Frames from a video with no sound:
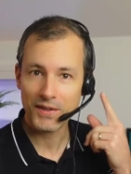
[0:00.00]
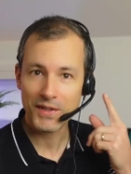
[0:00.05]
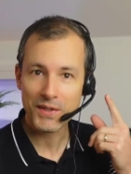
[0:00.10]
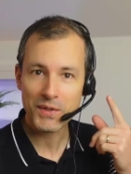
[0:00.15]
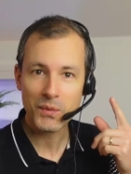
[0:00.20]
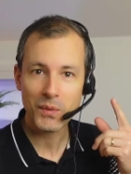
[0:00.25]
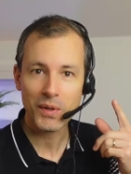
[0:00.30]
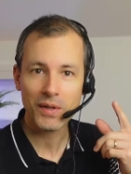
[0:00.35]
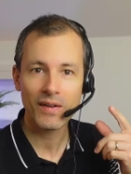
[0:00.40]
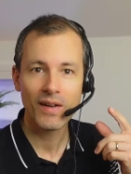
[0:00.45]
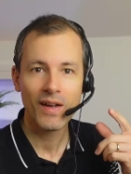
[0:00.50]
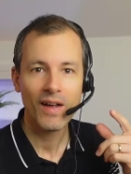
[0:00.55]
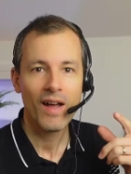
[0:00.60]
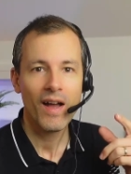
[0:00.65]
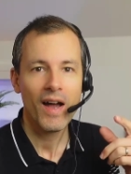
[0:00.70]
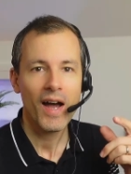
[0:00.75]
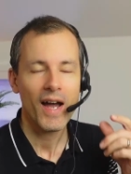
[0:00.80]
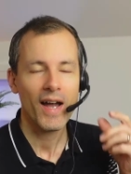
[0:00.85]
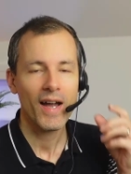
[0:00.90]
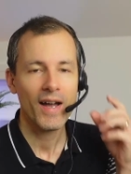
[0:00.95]
this one
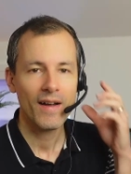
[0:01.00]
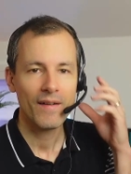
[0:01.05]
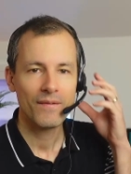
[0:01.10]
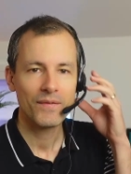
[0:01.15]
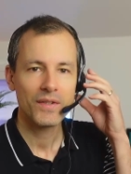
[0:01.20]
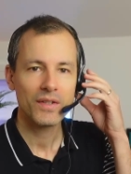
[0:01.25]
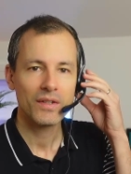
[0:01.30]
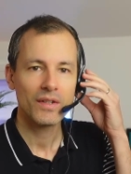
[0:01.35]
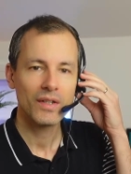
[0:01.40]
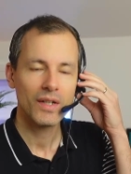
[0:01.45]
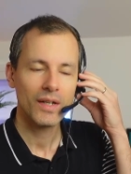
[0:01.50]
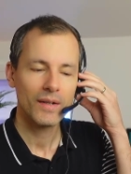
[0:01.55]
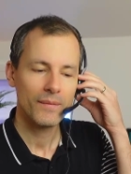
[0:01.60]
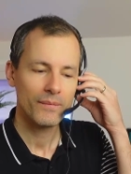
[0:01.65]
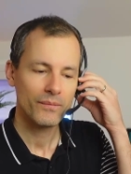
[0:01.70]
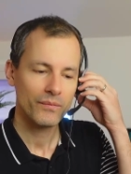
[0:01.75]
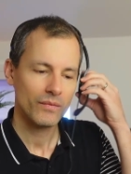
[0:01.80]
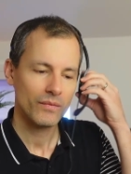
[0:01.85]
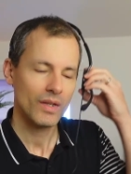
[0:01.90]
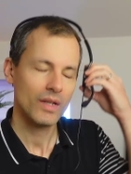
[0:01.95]
and
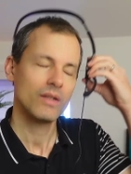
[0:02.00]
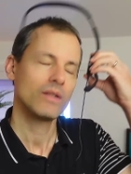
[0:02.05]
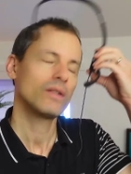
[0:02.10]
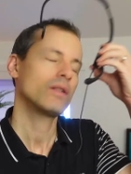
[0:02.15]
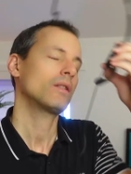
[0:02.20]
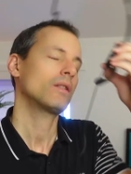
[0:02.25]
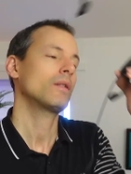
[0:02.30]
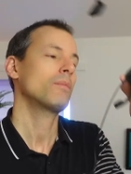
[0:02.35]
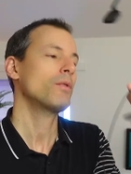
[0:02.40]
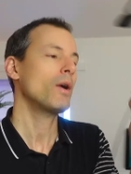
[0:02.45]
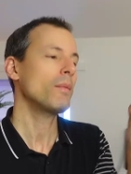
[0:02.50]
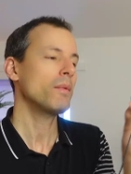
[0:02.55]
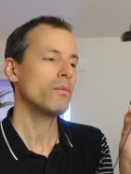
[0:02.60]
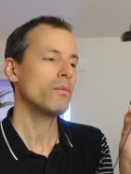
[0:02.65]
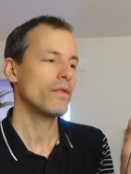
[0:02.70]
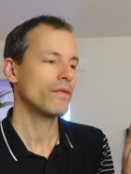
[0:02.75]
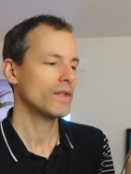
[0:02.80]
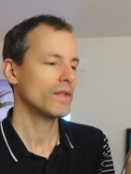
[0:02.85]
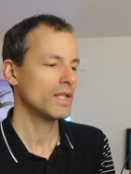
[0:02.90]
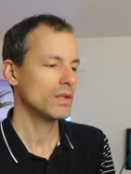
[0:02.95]
um, the problem
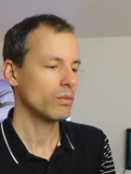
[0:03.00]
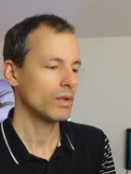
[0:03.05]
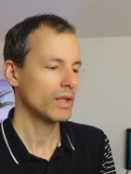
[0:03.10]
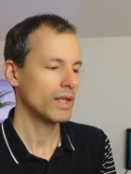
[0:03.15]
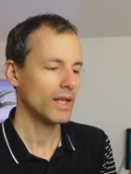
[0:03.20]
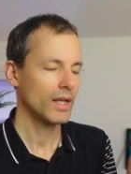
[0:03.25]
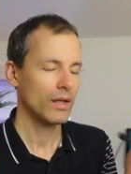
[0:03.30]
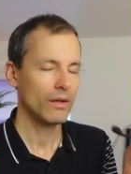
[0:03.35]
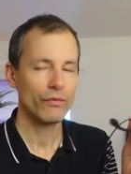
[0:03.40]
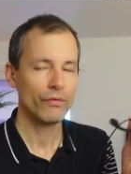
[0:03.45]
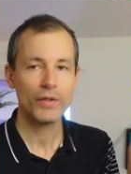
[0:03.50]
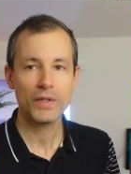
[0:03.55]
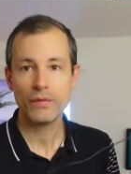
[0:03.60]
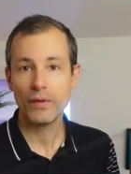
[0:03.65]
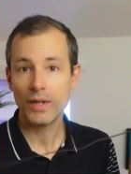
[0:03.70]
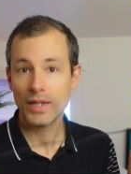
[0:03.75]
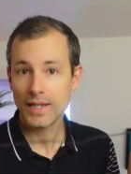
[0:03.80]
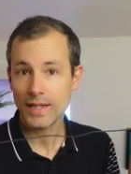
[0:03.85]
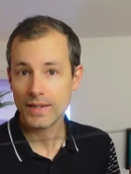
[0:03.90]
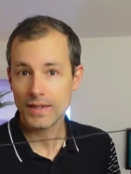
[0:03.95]
with this one here first of
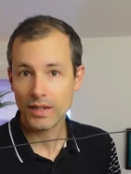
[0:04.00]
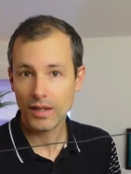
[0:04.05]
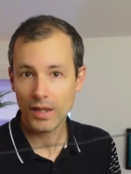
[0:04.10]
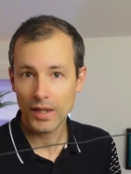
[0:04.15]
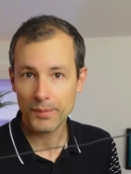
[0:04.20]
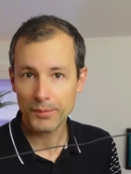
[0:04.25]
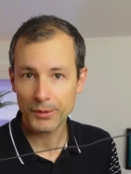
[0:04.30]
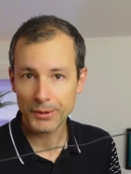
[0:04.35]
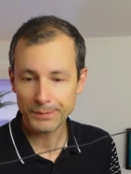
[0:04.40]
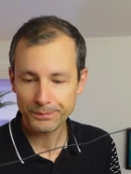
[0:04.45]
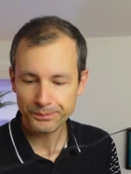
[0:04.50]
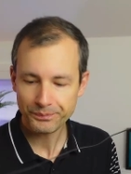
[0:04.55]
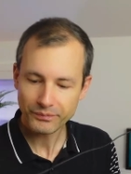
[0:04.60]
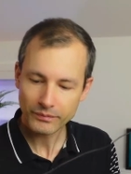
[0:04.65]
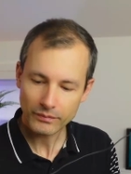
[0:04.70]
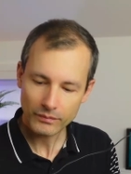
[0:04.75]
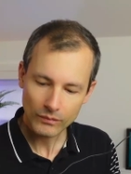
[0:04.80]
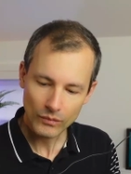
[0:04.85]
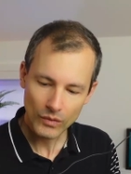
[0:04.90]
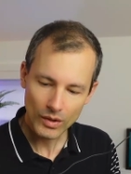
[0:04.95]
all it has a cable
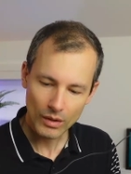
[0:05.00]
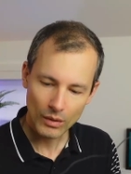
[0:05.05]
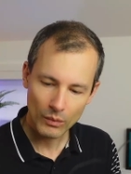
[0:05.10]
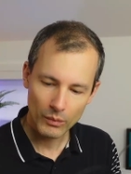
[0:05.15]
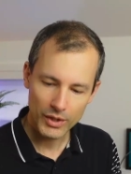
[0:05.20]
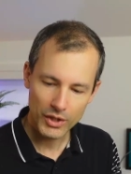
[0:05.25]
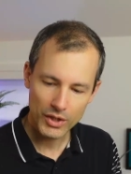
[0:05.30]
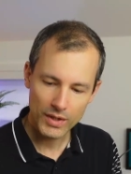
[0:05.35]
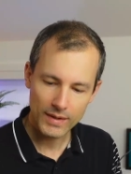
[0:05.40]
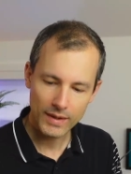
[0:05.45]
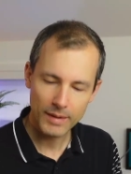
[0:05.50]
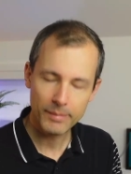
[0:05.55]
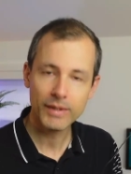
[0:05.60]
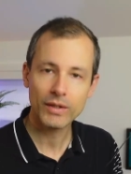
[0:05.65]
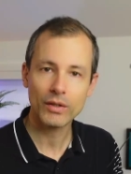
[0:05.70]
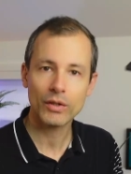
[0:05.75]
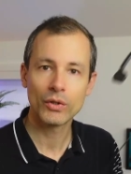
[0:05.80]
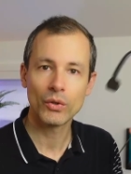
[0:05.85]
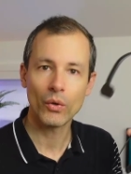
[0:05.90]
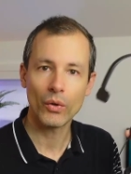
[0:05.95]
which is a little
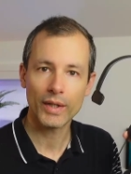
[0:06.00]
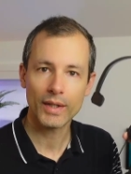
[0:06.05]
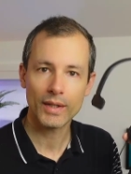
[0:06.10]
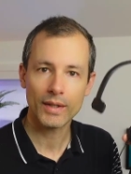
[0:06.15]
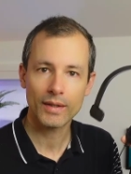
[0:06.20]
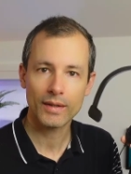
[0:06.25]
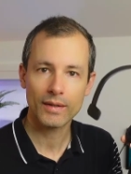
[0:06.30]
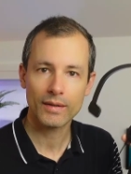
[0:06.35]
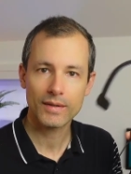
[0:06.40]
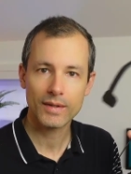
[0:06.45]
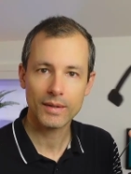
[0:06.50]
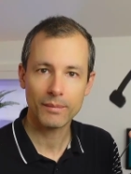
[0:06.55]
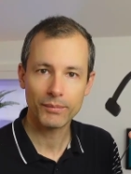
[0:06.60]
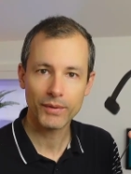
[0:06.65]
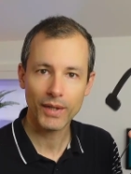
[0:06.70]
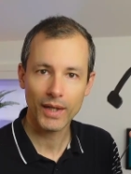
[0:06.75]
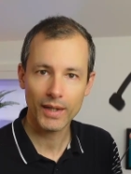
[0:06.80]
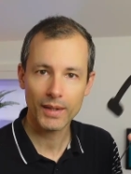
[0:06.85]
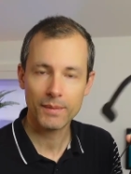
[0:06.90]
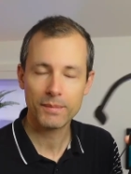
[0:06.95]
bit annoying
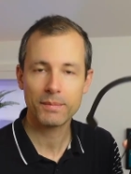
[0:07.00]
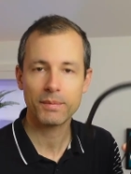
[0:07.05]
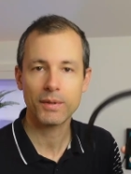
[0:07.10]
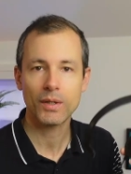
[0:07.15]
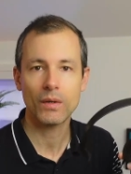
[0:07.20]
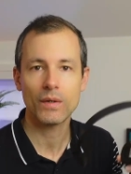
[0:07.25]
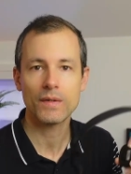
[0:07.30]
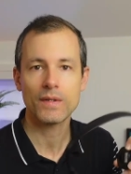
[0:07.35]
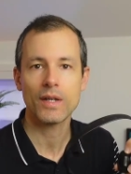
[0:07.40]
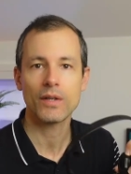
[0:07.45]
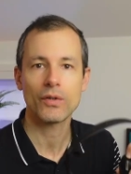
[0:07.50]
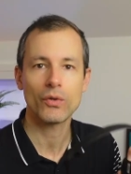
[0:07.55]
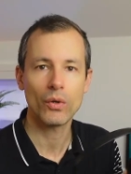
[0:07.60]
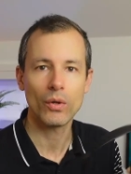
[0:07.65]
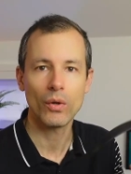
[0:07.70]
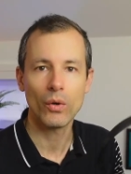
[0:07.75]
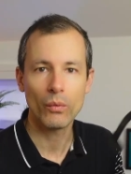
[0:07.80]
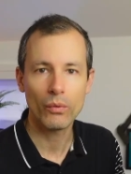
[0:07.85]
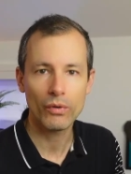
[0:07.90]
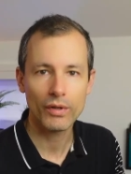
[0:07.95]
sometimes because i roll
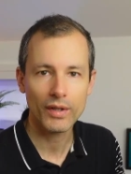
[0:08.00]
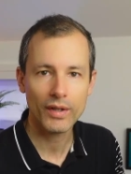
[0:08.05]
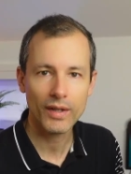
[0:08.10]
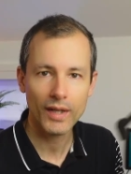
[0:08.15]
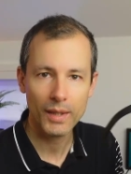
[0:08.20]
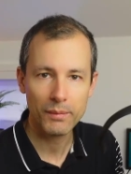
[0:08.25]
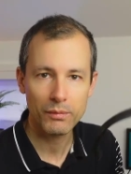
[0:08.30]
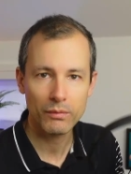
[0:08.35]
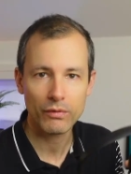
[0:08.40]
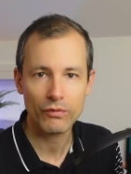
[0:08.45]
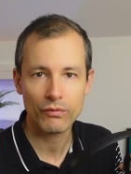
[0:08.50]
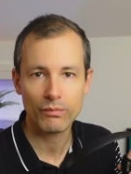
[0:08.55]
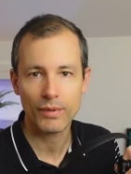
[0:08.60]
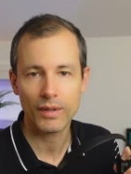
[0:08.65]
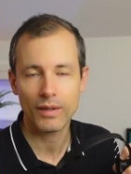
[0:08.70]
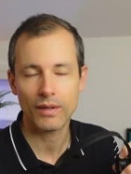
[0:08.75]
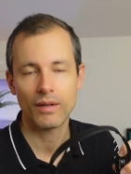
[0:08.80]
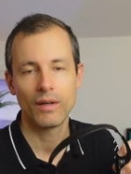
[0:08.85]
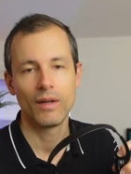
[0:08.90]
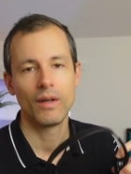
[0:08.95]
over the cable with
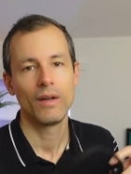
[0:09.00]
my